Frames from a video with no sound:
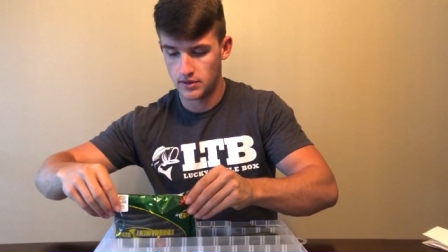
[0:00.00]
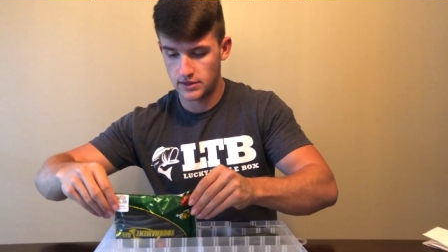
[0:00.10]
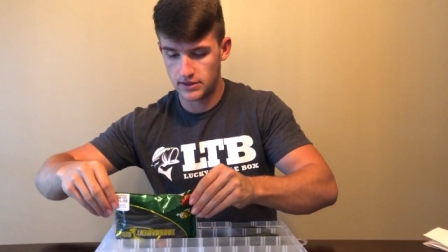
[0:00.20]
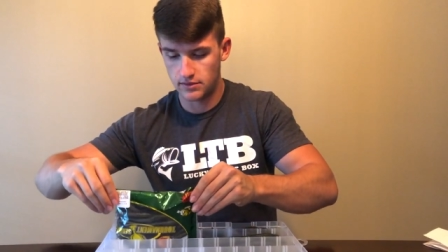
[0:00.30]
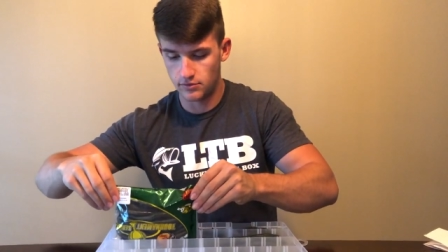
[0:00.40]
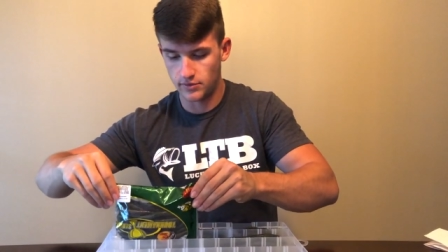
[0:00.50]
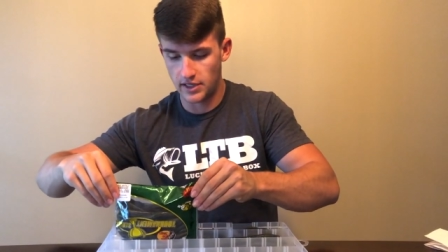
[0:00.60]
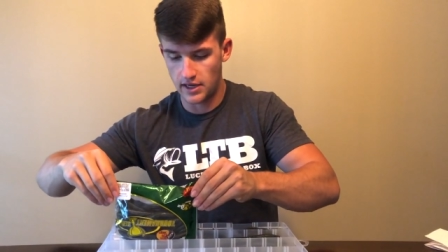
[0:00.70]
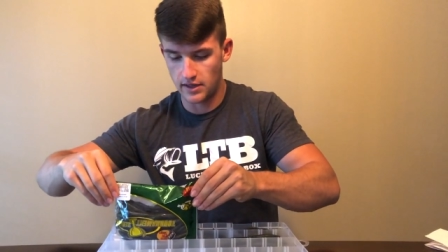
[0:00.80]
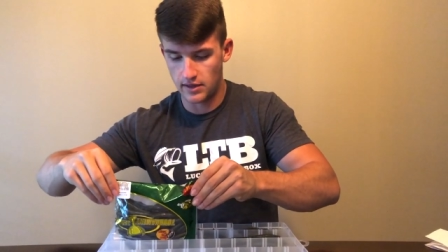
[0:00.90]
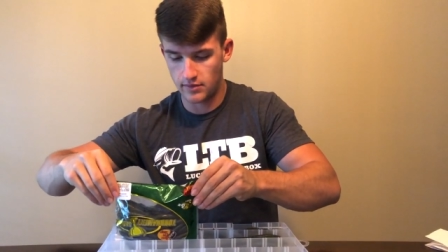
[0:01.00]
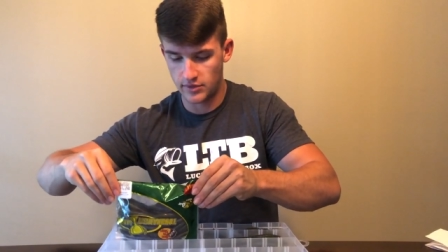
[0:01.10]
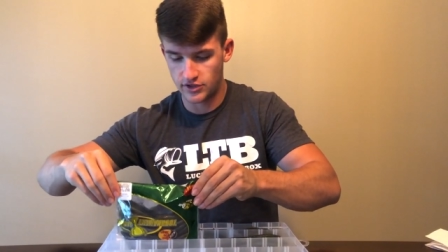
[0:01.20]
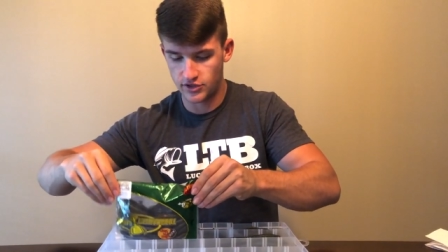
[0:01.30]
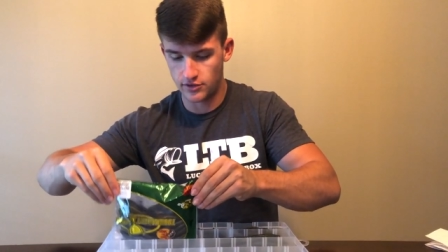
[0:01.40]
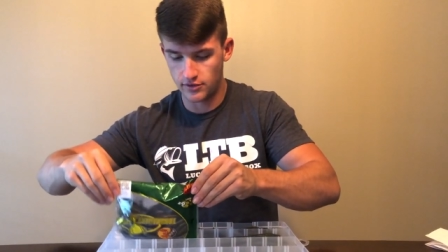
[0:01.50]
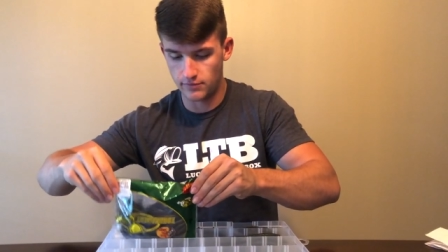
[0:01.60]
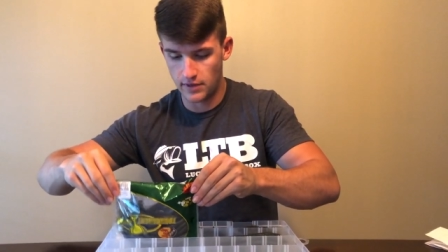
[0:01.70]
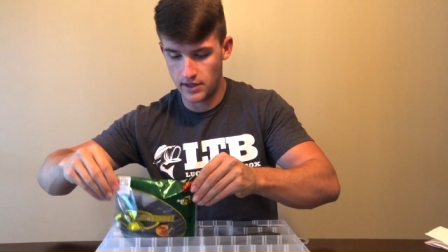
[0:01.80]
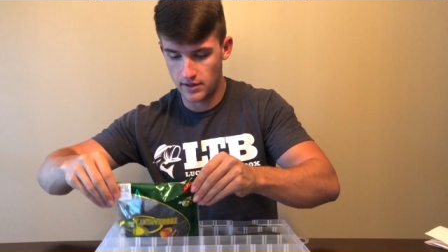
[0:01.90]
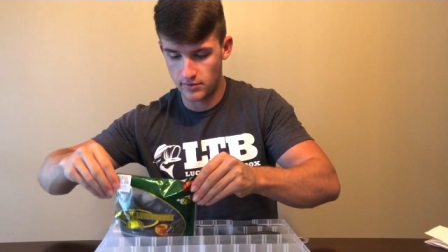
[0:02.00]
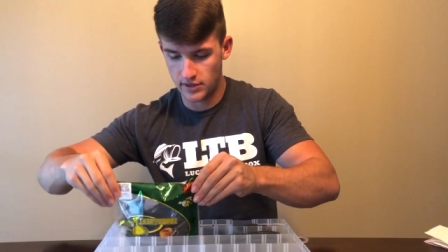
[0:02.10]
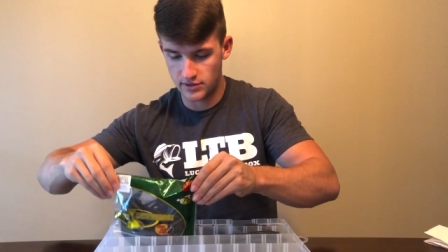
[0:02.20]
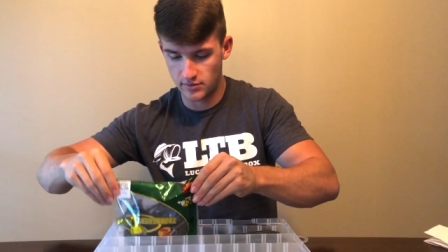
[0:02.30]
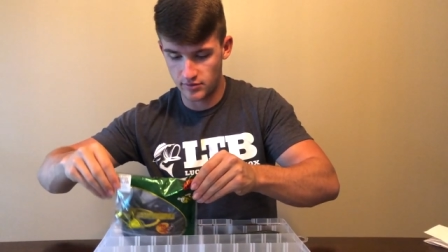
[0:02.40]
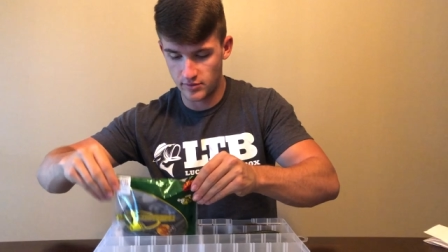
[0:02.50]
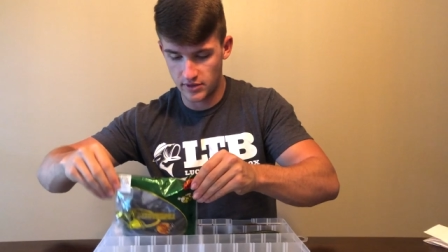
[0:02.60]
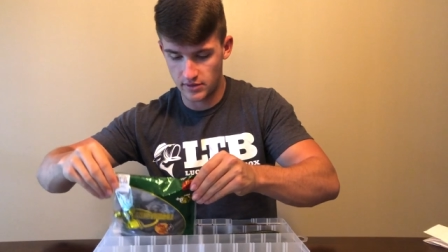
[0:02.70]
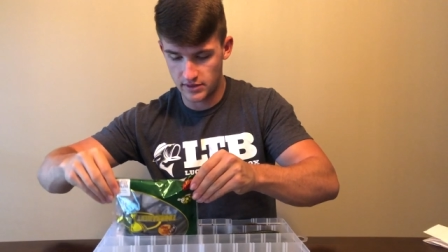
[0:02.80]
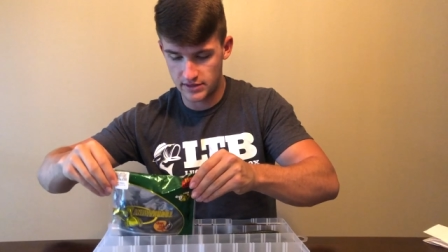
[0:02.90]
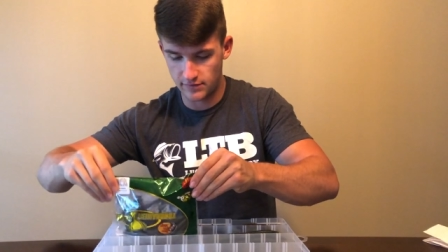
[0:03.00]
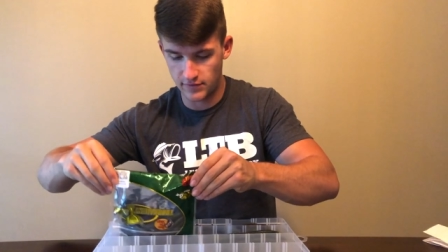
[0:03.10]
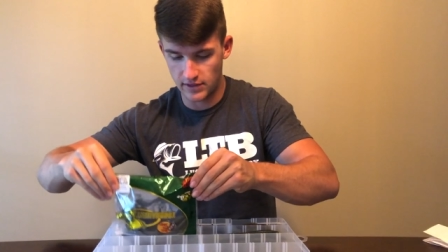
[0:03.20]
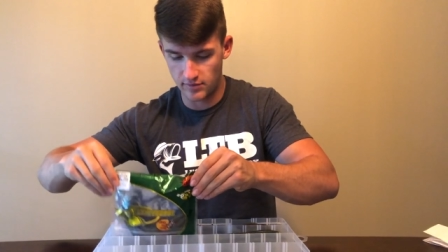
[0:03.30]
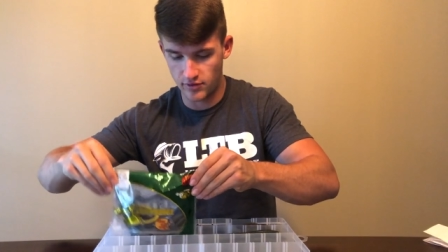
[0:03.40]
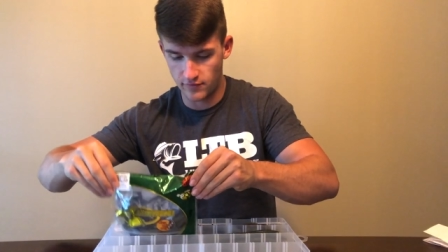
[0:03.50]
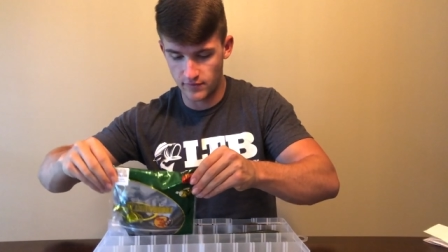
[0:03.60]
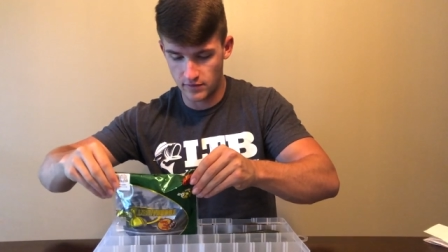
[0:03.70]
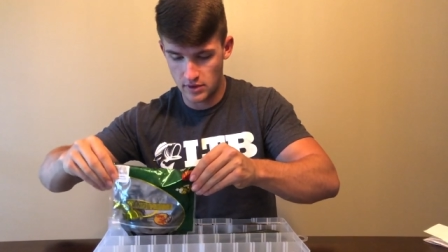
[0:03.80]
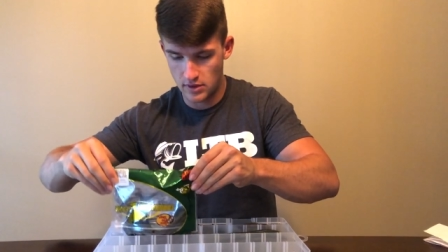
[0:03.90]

Let's see what we got. I'm about to show you right when I dump them in. Let's see if we can get it perfect.